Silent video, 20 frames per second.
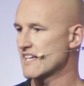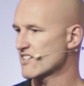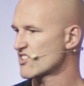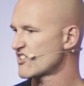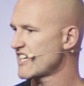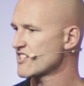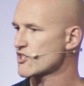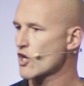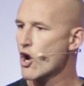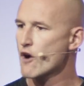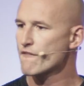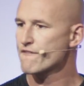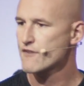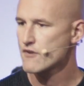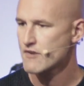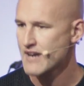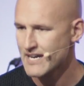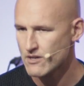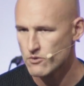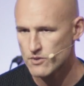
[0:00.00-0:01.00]
It stays hot
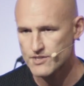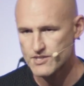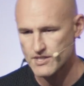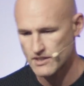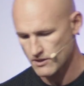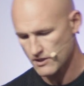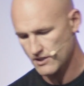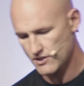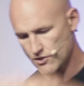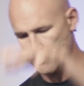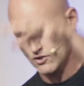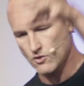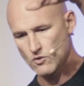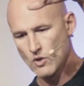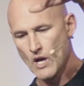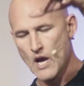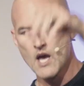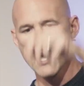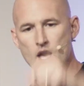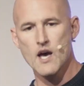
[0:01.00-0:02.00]
for hours in these new
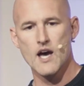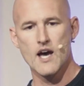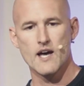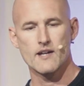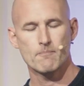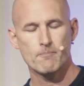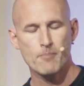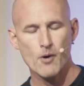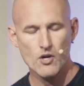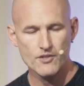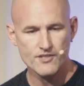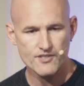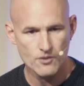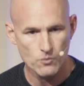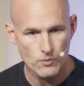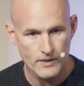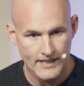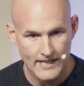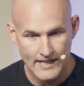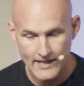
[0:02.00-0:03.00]
pots that
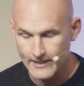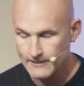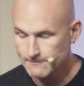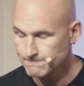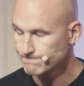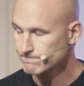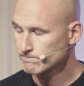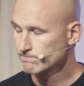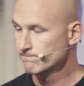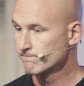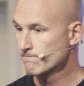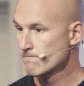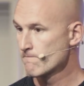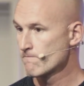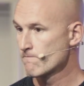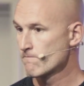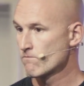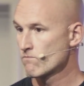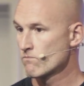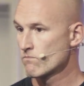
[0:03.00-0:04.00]
we're getting.
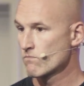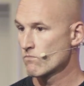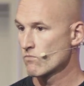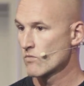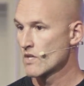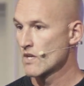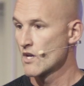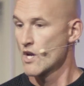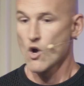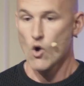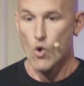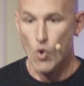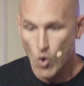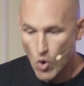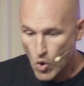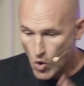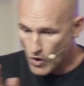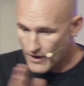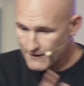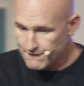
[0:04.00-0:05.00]

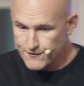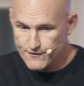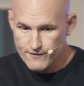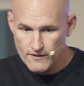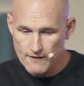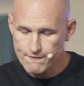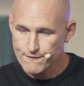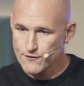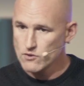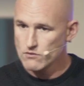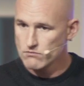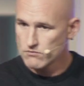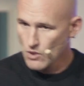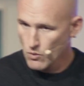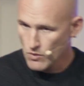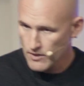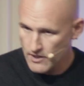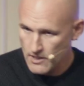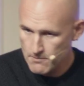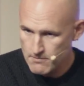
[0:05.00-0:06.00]
Or if you
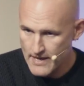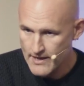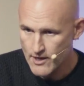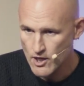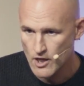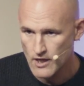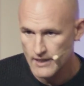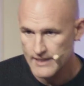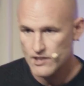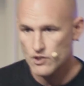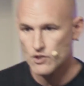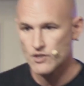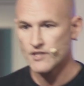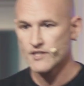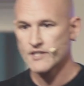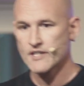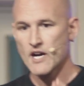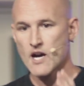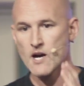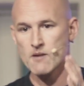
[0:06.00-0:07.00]
don't want to come that early, you can
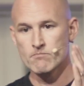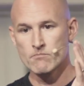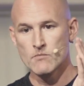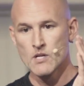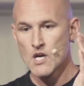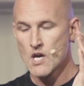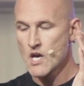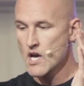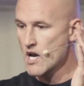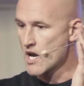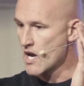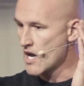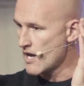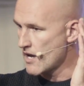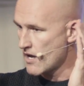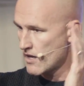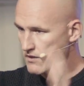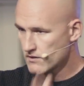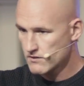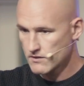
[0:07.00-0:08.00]
come.
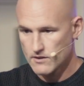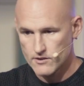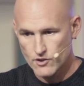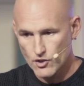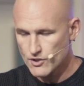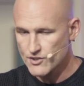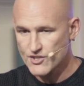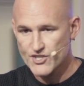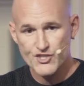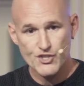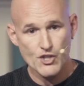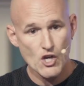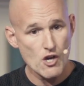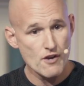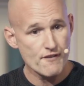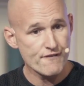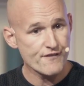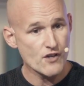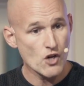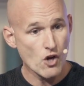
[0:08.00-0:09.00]
You can
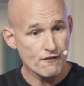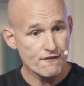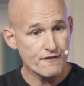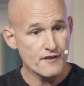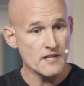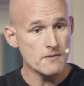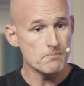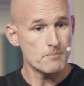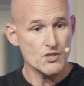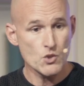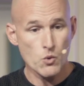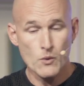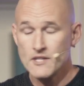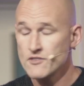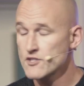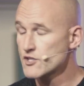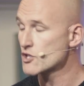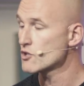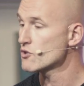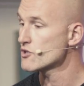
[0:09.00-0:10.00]
serve coffee between
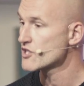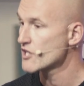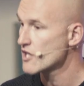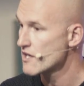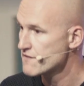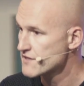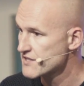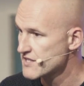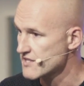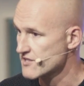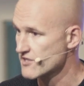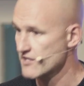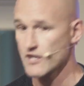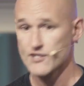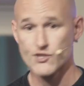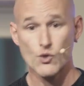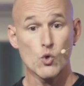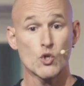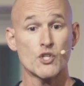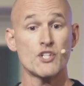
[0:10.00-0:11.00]
the 2 services.
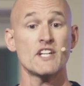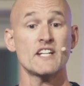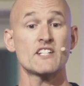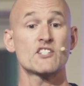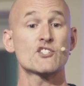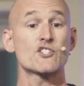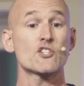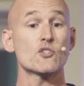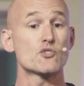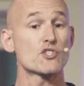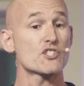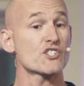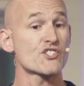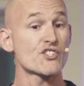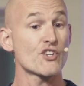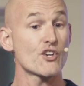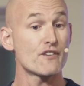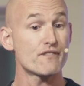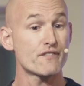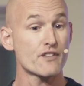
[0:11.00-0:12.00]
That's all you need to do. Just
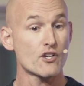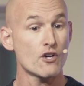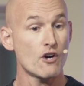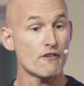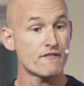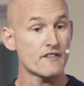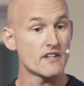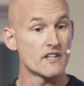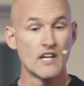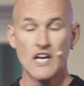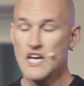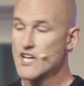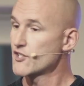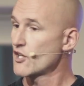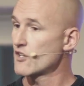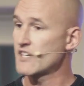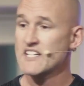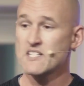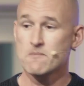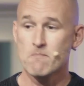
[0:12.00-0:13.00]
serve the coffee. You
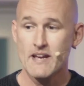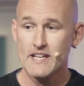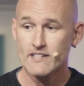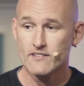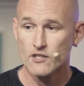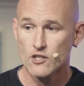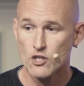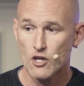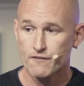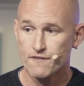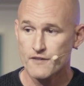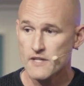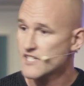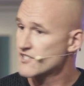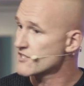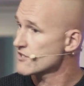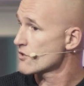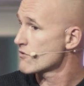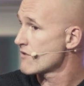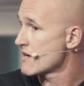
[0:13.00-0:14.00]
don't need to make the coffee
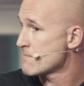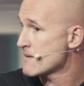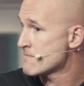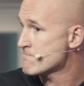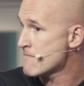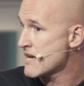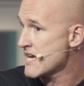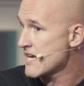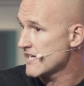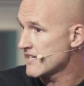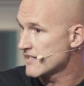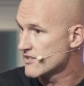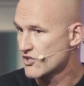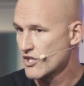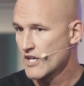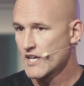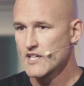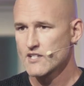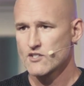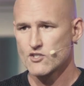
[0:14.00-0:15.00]
because it's already been made.
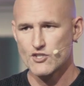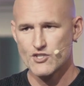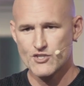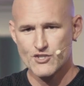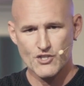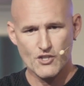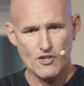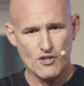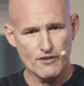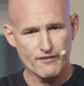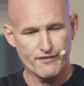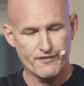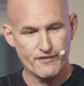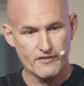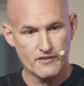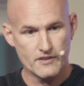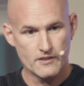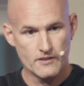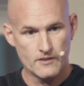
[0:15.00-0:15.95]
Just serve.